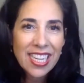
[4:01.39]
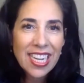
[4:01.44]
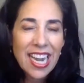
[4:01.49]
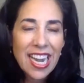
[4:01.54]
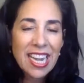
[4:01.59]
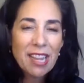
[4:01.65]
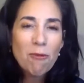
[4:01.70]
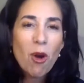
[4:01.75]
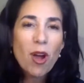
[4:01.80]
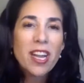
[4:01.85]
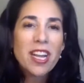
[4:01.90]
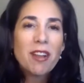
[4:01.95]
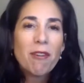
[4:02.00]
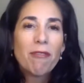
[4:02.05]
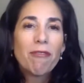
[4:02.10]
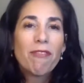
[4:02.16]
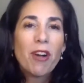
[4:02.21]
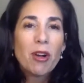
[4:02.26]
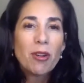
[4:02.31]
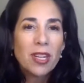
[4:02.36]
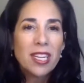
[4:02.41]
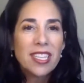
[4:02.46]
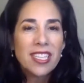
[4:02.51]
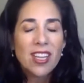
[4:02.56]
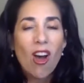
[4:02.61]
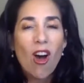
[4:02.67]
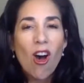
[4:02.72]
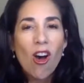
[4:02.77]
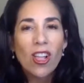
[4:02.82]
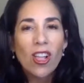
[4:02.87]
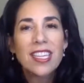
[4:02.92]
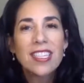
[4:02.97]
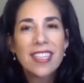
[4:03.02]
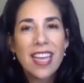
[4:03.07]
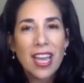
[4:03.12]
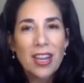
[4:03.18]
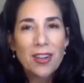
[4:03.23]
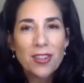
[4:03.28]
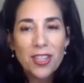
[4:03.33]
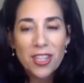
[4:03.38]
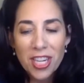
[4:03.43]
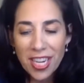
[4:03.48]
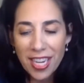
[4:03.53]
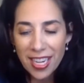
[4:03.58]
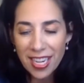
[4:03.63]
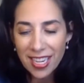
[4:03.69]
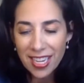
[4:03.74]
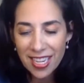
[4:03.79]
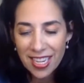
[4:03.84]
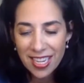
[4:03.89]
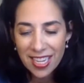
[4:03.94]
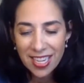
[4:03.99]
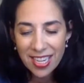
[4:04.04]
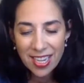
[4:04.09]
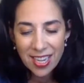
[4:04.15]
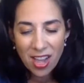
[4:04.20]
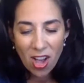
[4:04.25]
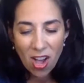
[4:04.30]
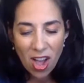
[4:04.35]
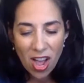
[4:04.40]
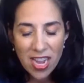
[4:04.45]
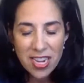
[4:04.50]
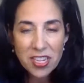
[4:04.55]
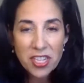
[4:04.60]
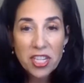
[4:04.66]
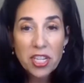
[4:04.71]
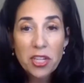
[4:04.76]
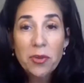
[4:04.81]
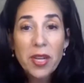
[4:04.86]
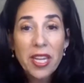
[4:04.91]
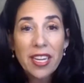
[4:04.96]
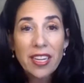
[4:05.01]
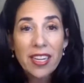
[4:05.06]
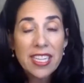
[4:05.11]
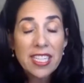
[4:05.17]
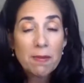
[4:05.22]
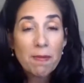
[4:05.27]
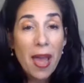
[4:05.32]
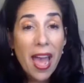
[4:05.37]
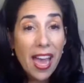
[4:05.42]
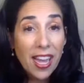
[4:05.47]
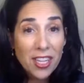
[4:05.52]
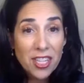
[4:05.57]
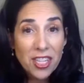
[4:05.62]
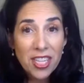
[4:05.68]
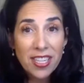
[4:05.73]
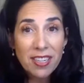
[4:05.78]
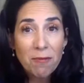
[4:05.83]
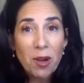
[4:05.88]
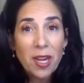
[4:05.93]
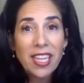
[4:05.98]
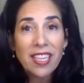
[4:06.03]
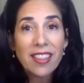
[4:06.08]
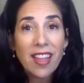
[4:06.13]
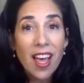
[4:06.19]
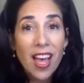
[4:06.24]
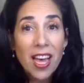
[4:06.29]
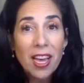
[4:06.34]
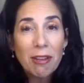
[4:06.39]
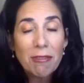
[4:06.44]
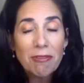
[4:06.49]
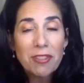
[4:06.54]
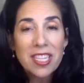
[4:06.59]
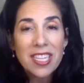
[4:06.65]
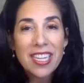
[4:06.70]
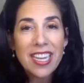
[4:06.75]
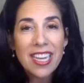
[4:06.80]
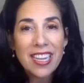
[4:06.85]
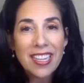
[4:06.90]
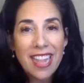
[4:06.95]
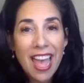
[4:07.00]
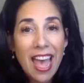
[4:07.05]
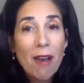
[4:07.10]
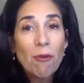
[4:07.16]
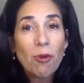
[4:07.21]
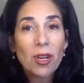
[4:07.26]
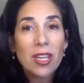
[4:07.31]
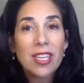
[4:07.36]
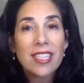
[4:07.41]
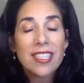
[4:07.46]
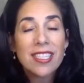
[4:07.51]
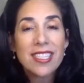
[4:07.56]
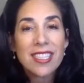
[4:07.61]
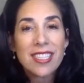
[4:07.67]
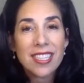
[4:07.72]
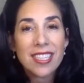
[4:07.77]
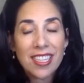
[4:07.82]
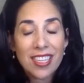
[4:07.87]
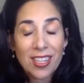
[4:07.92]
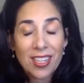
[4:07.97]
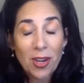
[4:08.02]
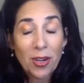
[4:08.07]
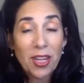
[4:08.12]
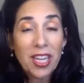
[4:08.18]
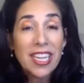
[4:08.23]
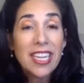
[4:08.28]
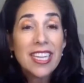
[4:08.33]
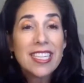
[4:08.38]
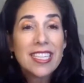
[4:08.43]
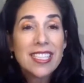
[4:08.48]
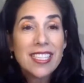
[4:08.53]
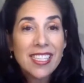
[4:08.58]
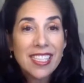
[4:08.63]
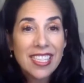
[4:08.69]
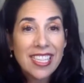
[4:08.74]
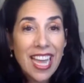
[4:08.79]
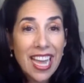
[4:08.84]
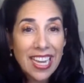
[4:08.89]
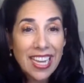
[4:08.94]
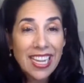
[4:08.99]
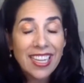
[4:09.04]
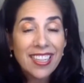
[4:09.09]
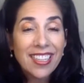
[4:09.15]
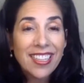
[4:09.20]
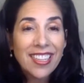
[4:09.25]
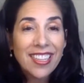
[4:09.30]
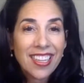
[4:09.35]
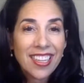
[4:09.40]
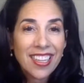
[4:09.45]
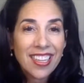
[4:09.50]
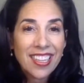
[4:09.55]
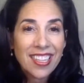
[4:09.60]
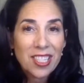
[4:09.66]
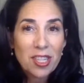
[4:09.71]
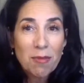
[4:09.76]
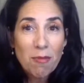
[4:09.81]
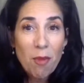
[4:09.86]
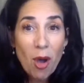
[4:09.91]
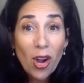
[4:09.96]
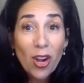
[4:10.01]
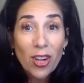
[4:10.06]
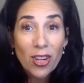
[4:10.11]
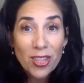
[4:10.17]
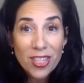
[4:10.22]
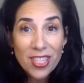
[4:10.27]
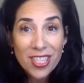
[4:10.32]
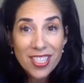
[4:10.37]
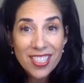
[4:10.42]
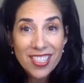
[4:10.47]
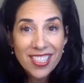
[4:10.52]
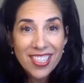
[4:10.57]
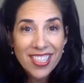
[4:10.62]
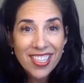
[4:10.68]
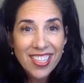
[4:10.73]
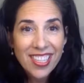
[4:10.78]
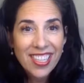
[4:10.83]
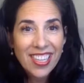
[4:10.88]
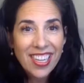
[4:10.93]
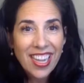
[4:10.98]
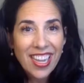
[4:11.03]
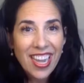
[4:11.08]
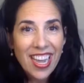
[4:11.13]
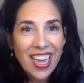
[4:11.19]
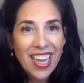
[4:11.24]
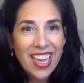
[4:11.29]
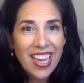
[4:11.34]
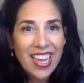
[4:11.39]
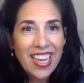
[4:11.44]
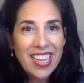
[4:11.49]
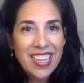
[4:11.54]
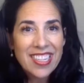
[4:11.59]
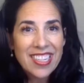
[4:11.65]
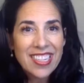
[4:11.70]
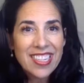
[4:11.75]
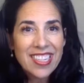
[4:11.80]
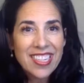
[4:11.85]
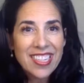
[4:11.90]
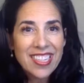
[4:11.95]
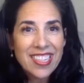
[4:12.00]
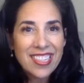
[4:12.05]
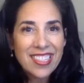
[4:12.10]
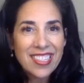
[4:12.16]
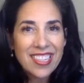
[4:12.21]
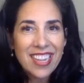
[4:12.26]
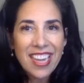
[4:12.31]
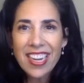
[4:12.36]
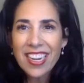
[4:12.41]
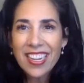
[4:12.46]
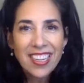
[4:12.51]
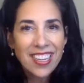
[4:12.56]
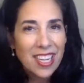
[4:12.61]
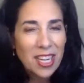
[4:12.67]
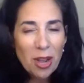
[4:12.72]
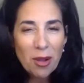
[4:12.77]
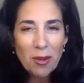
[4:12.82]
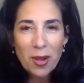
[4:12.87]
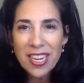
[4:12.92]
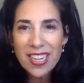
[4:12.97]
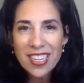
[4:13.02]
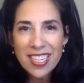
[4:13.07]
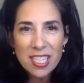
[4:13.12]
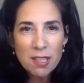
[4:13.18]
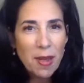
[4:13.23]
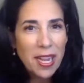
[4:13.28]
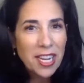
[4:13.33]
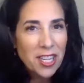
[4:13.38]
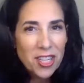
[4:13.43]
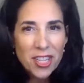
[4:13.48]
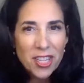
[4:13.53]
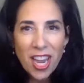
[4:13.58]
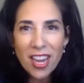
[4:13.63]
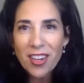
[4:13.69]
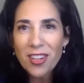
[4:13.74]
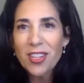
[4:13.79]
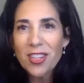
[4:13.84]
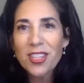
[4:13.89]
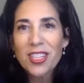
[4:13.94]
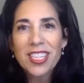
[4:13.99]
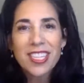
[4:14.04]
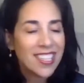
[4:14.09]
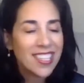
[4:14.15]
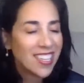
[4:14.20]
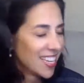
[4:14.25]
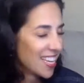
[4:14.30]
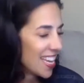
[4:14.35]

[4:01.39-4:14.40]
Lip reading: And he wanted to focus all his energy on doing his passion and what he loved. And that was, or is, getting to Mars and getting, in his space shuttle.